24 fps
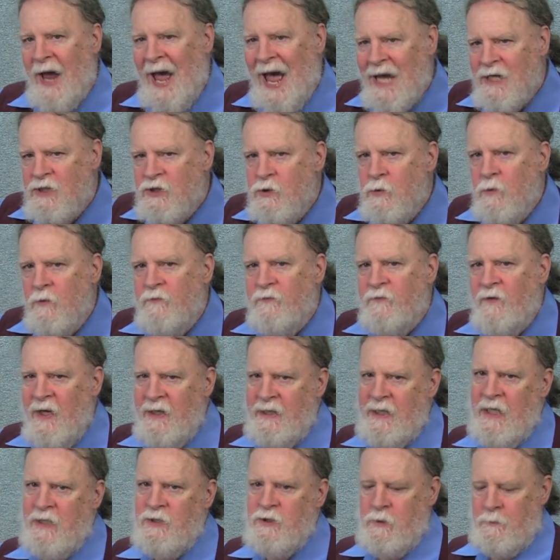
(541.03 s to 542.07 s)
actual
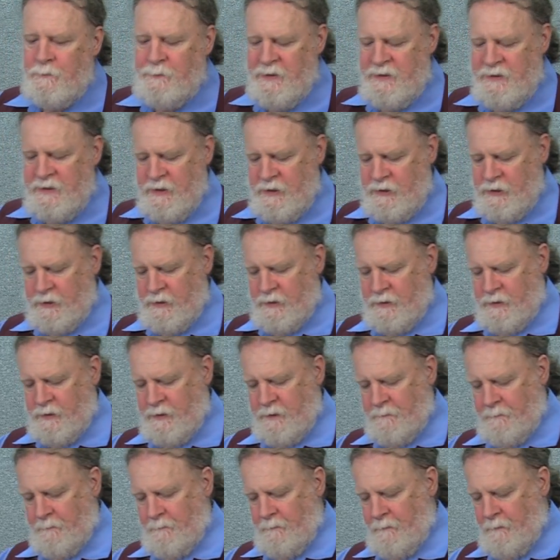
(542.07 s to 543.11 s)
financial positions.